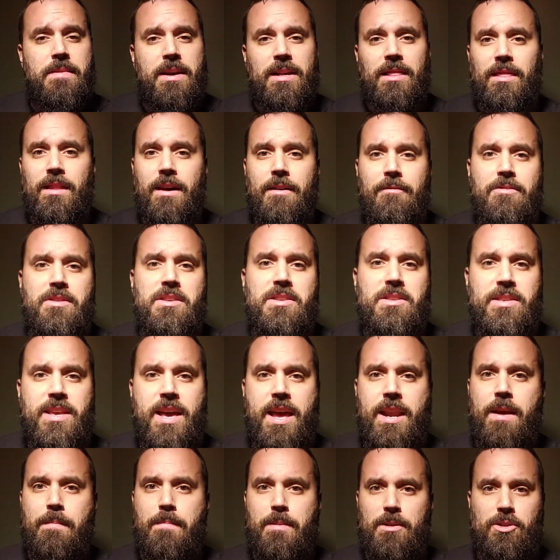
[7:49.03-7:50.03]
I love the
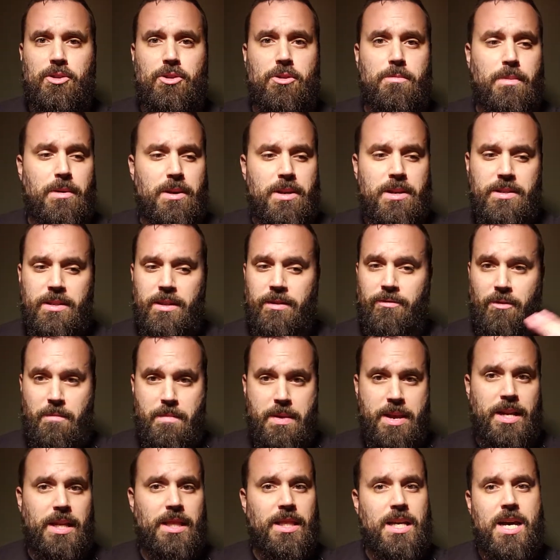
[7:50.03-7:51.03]
setup. It's super easy for
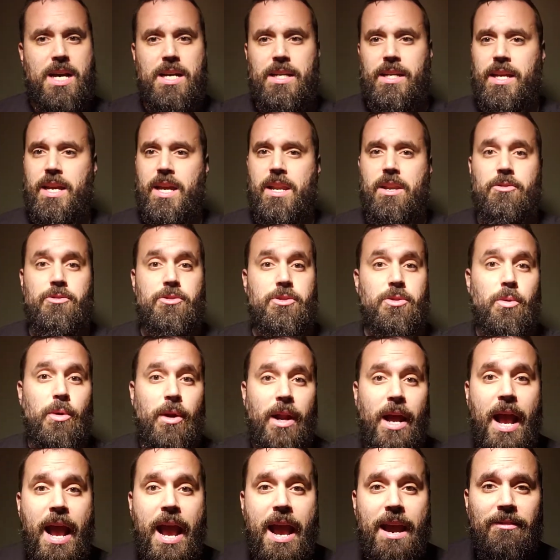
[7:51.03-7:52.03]
me to log in and do what
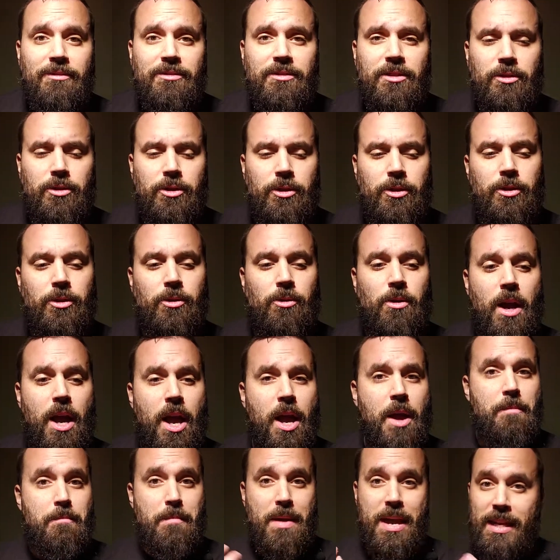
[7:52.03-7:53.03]
I have to do,
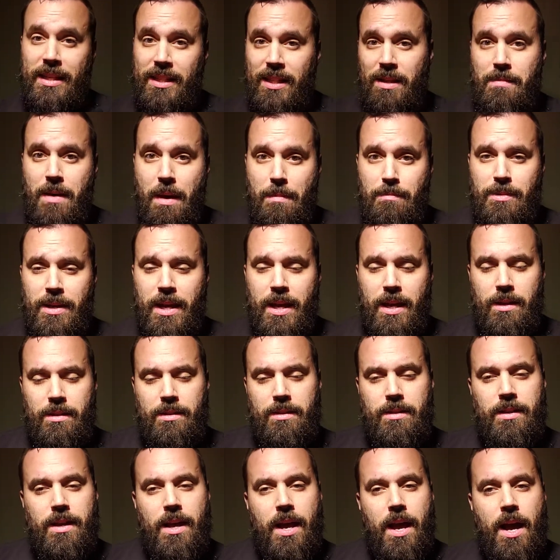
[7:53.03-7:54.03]
make some
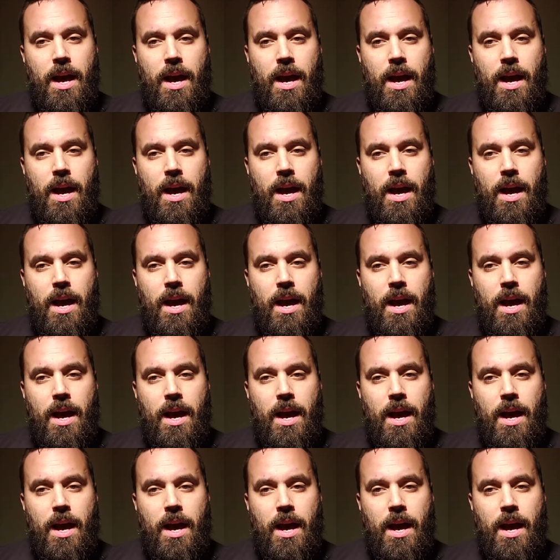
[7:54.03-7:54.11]
updates.